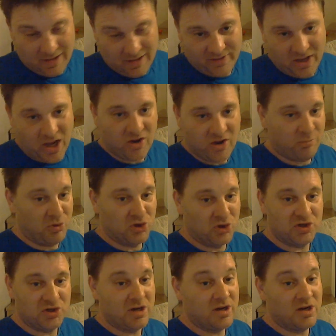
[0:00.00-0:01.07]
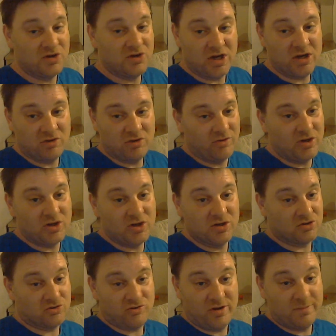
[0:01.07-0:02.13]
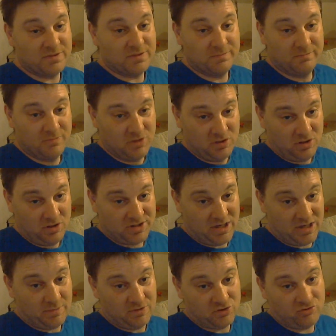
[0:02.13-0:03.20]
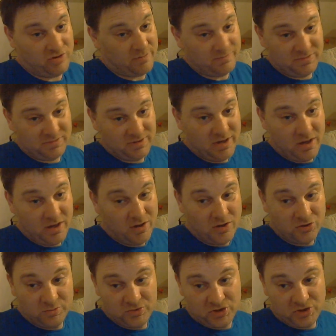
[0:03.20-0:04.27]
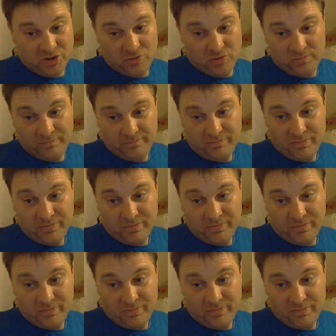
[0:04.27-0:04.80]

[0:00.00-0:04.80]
Either that or you're pushing an agenda or reading a script or typing the script. It's up to you.